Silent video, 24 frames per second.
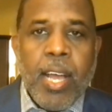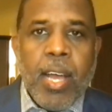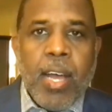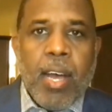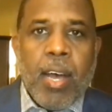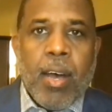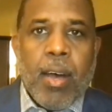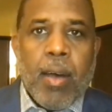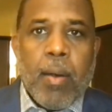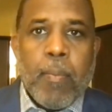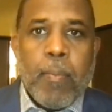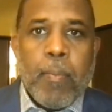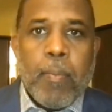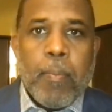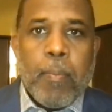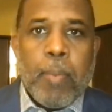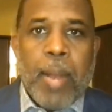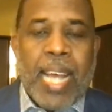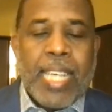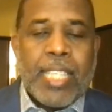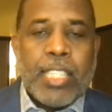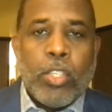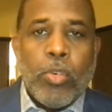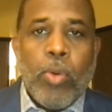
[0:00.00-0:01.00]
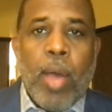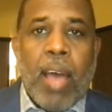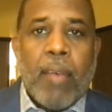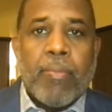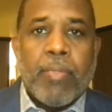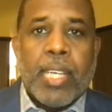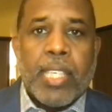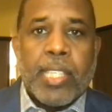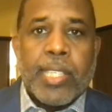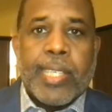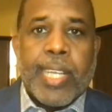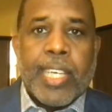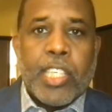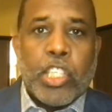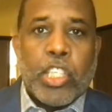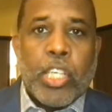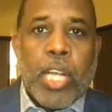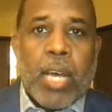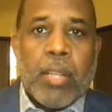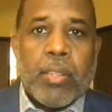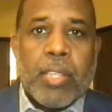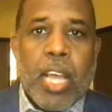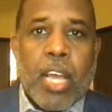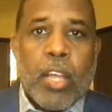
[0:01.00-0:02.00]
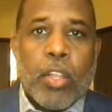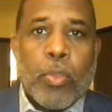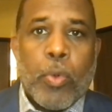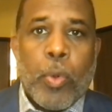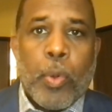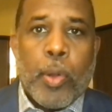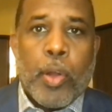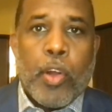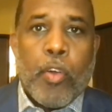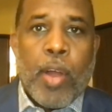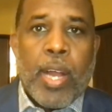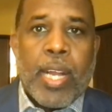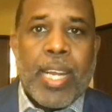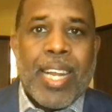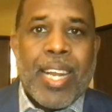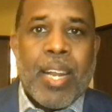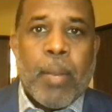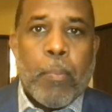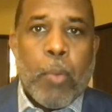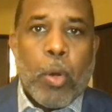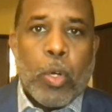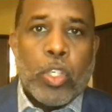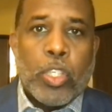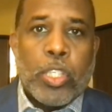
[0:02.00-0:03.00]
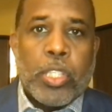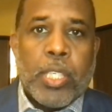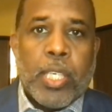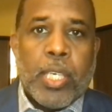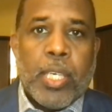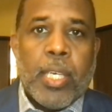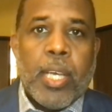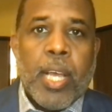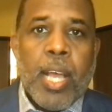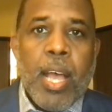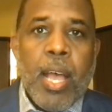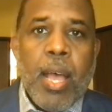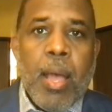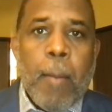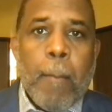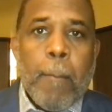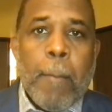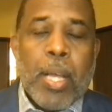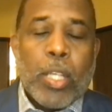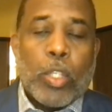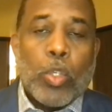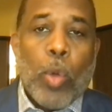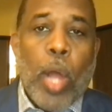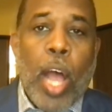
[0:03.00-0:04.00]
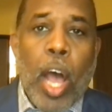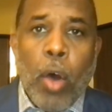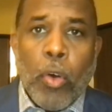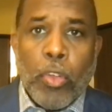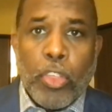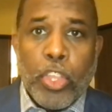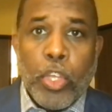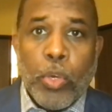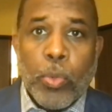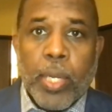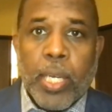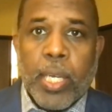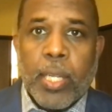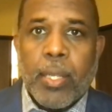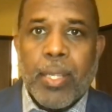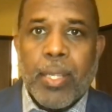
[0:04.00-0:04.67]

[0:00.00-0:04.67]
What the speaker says: But I still have legislation out there that would create an emergency mental health unit.